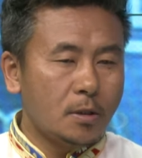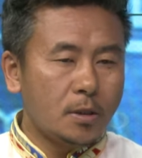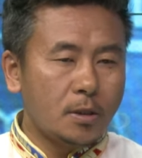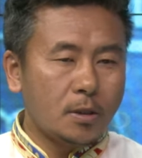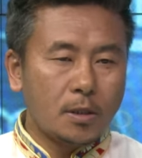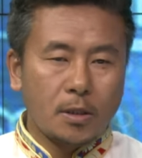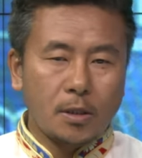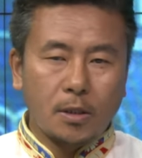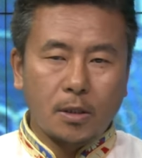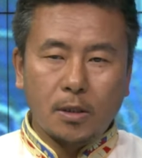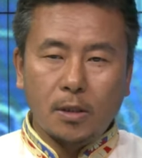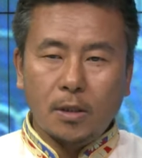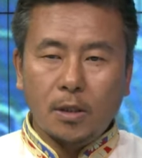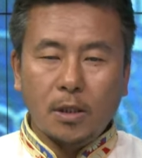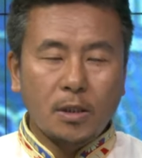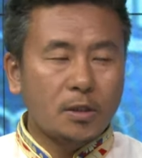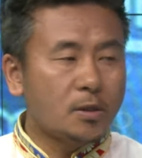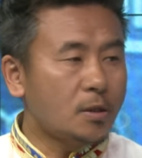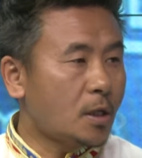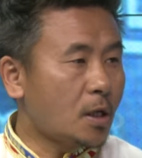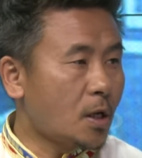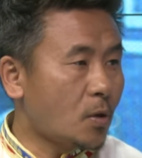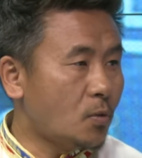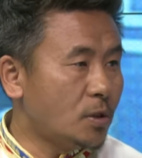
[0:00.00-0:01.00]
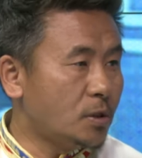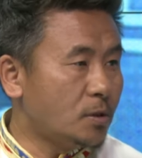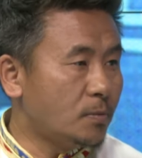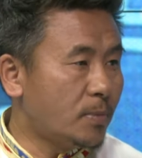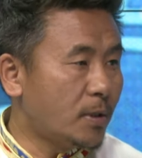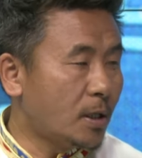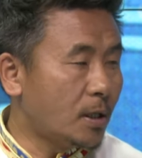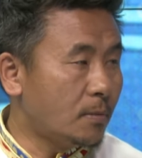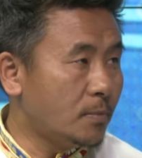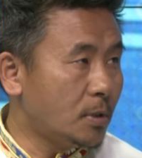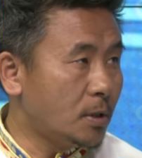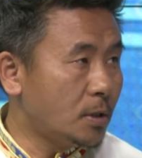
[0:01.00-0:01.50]
And our
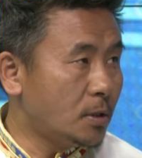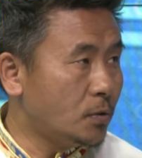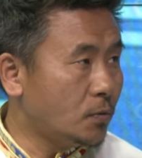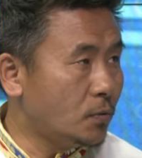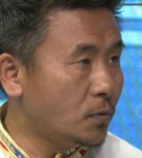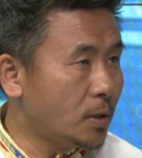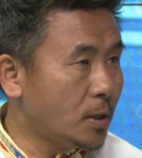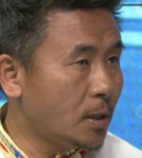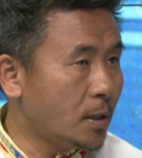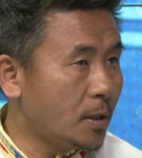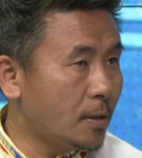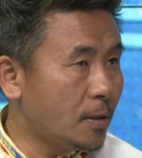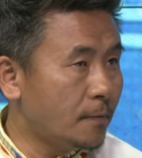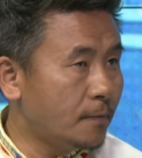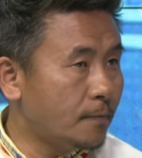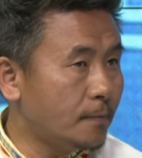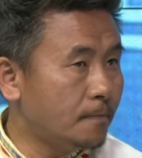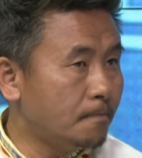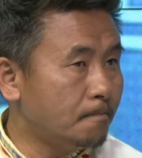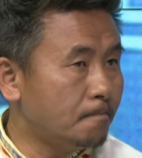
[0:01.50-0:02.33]
department, we have